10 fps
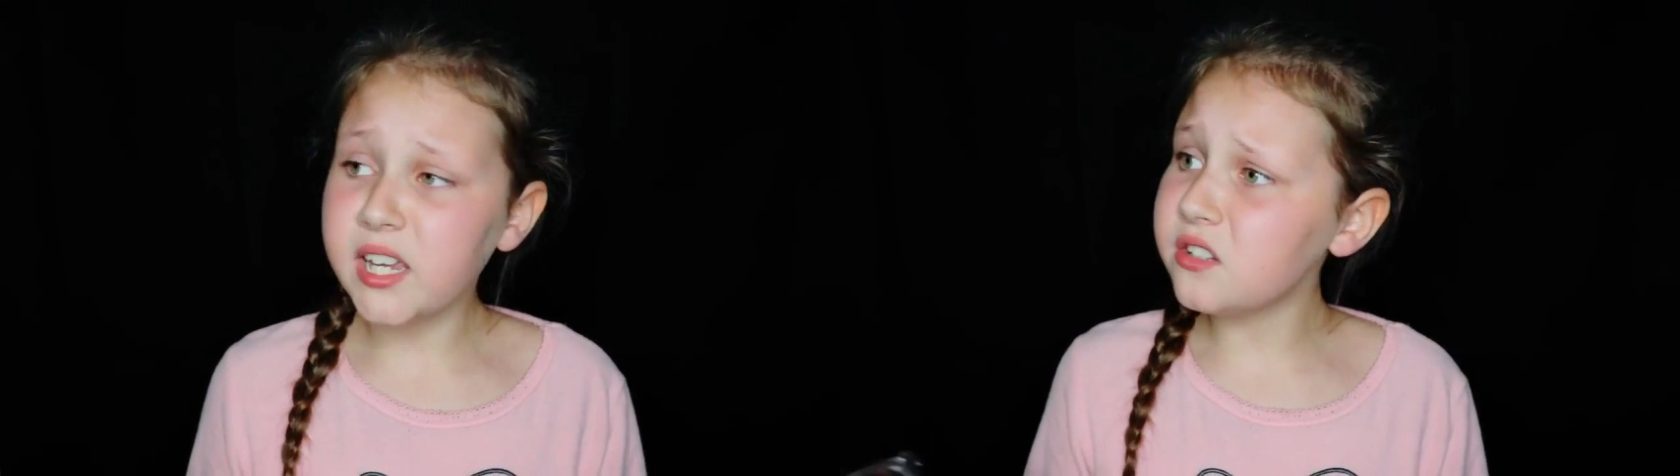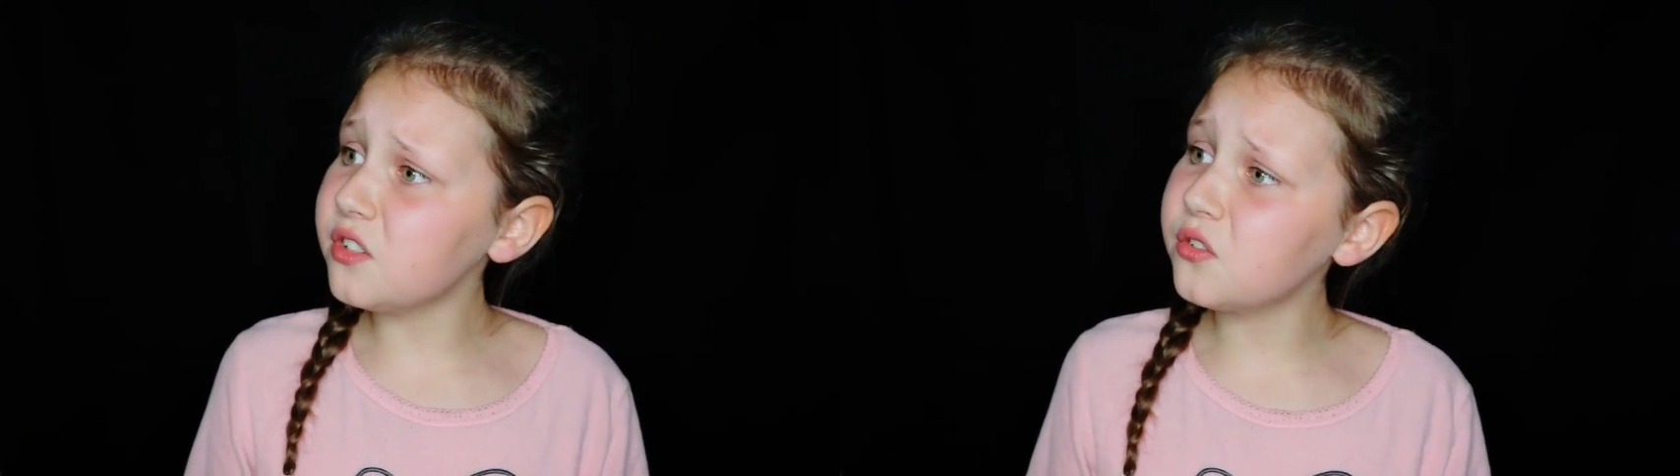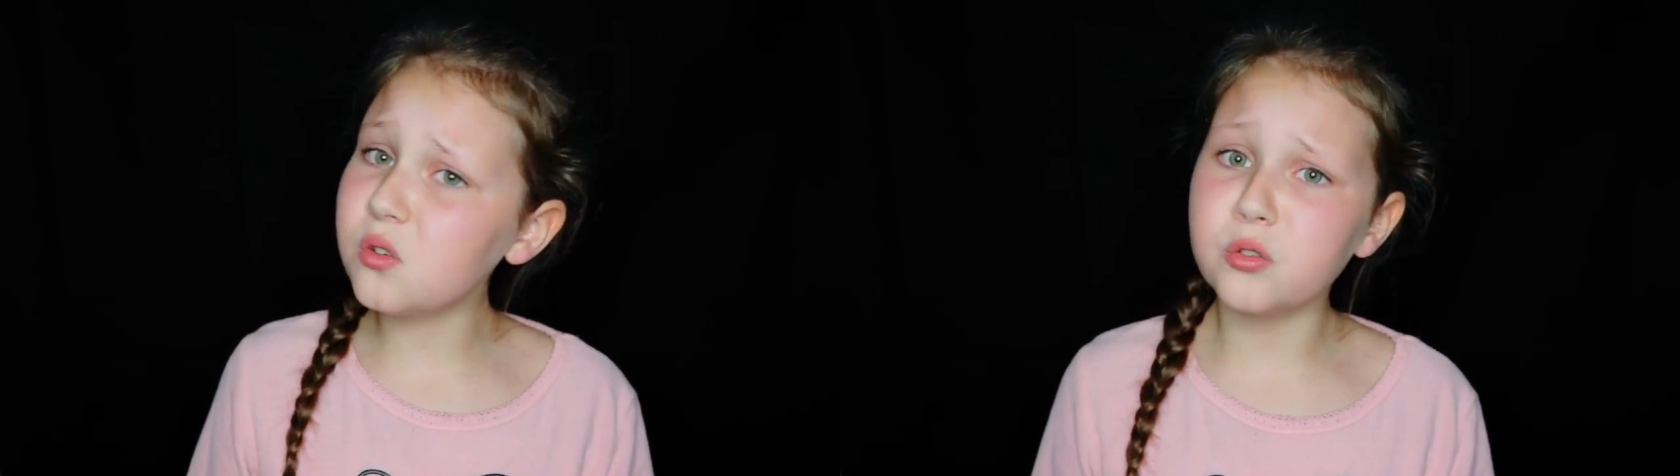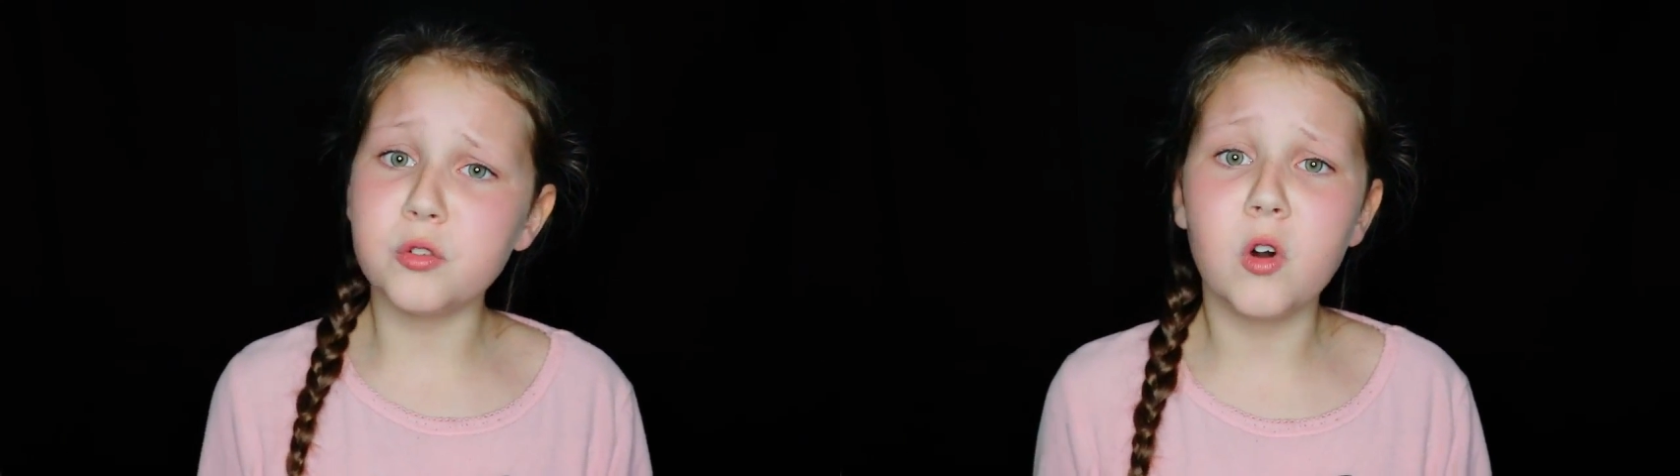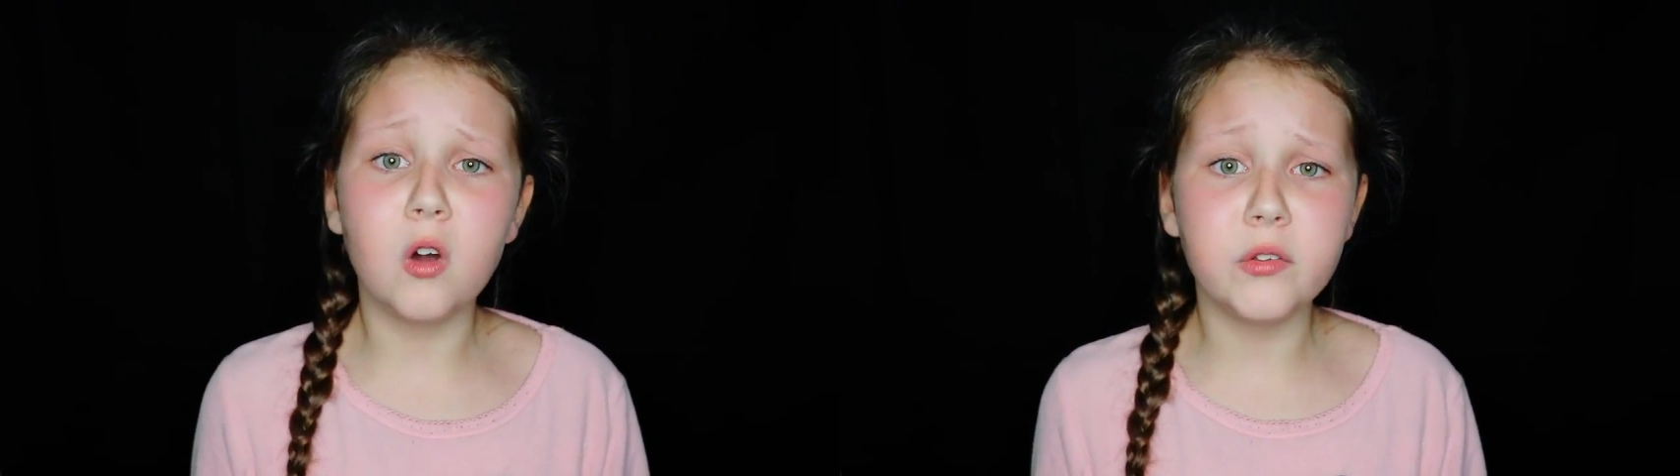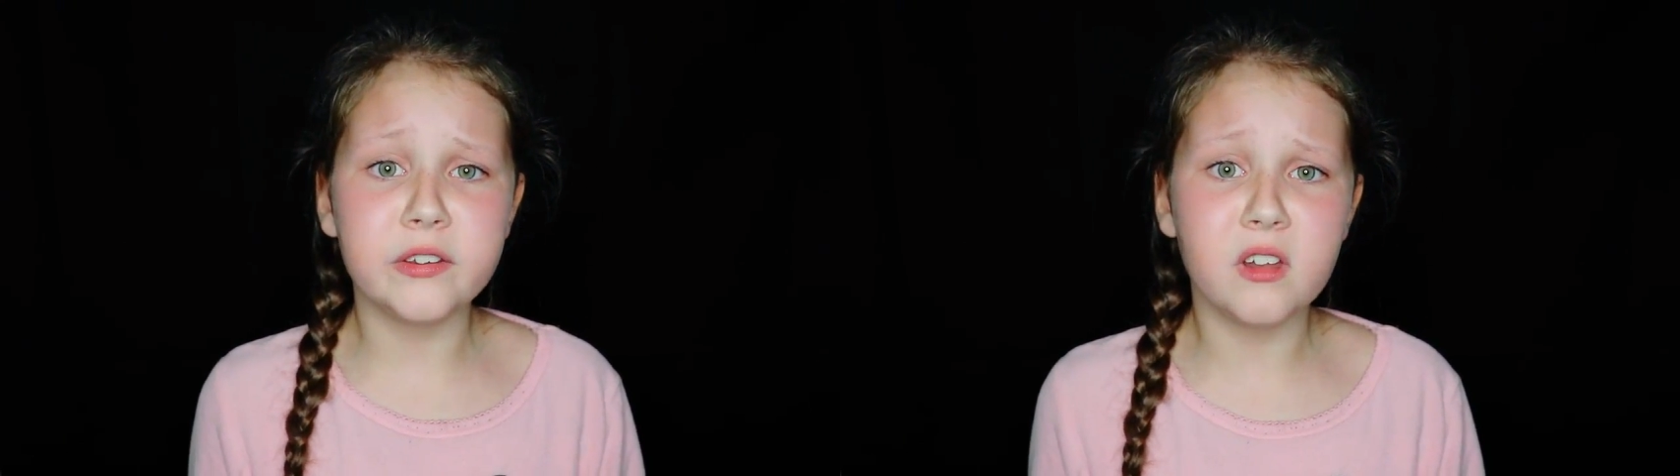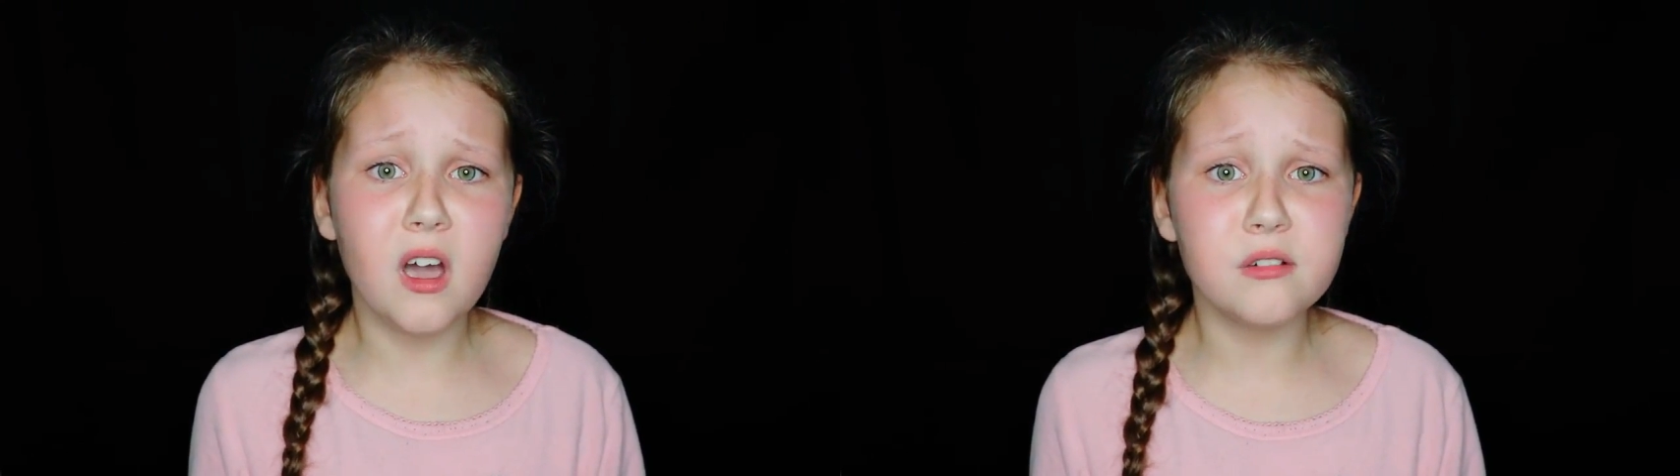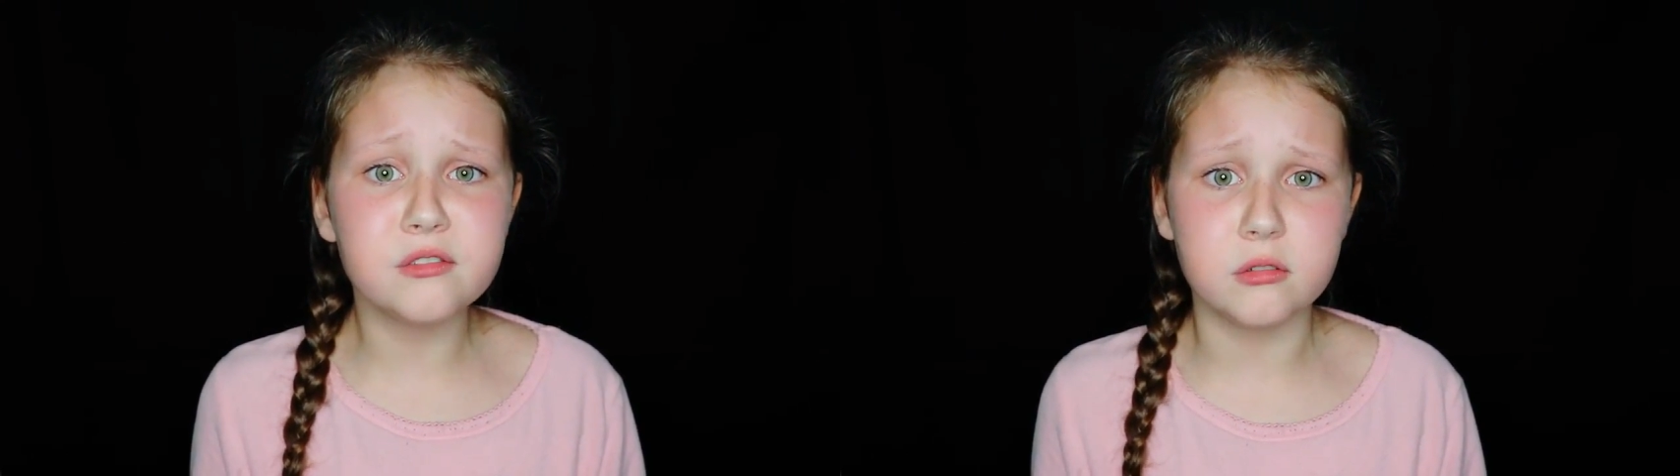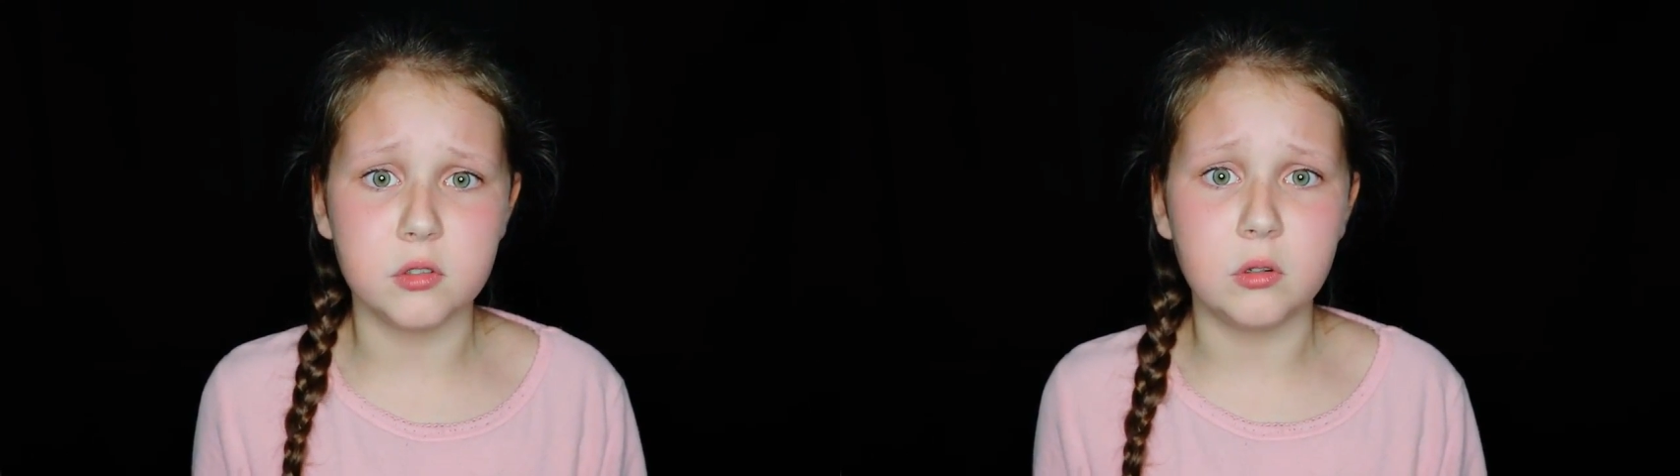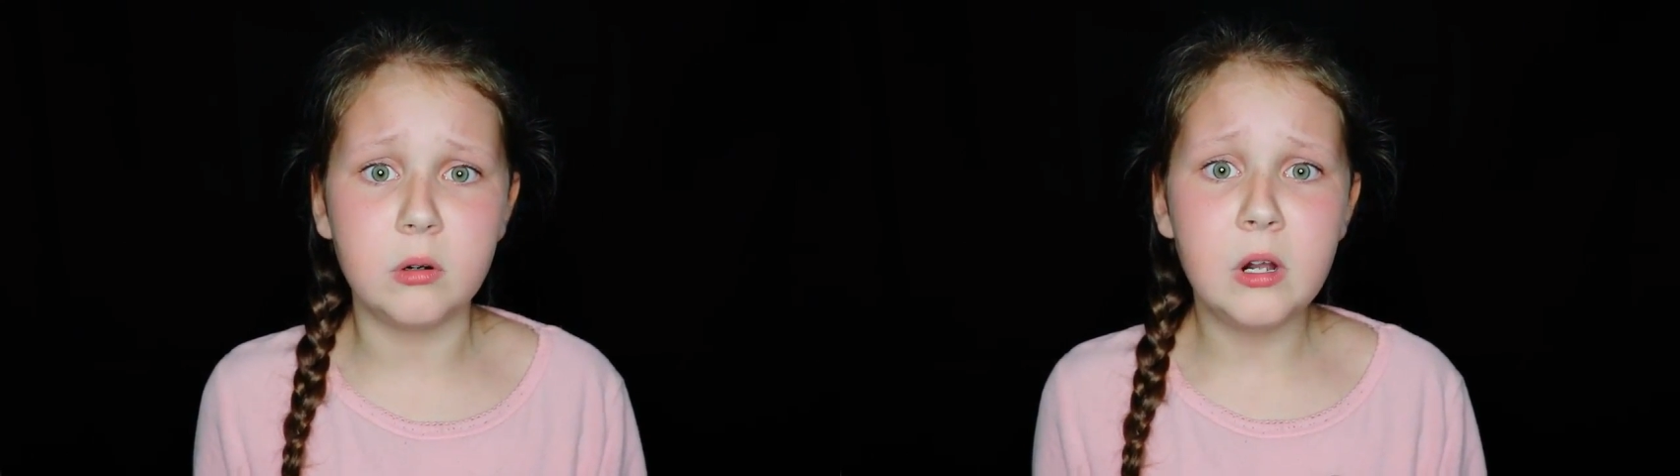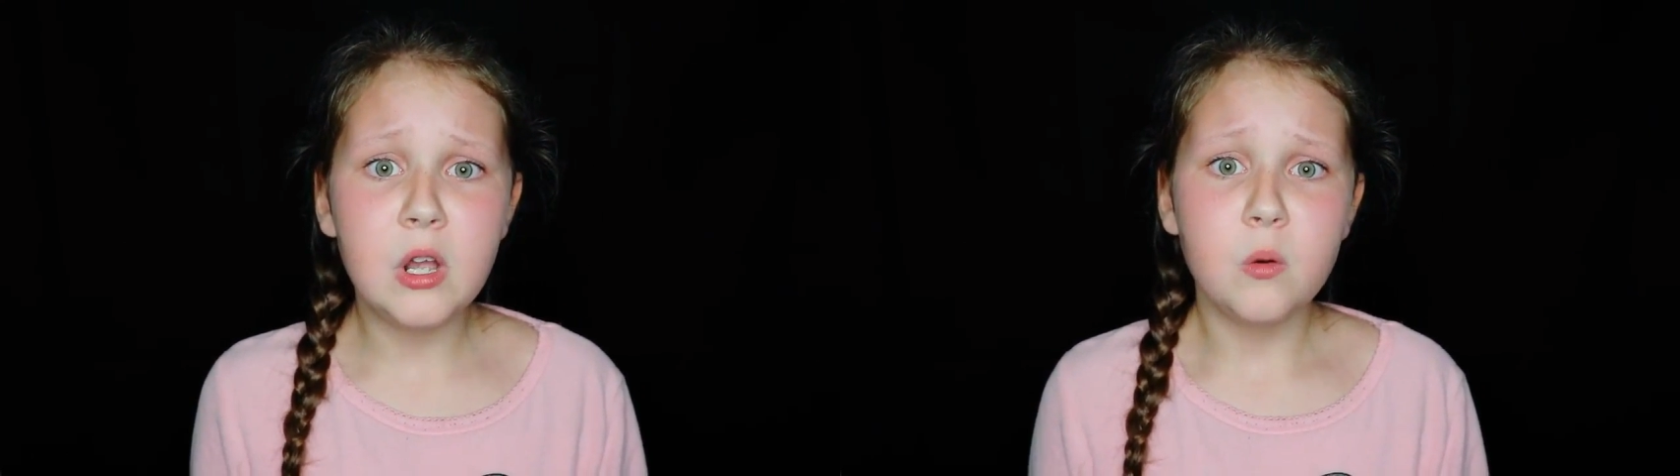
I guess the school's not haunted after all.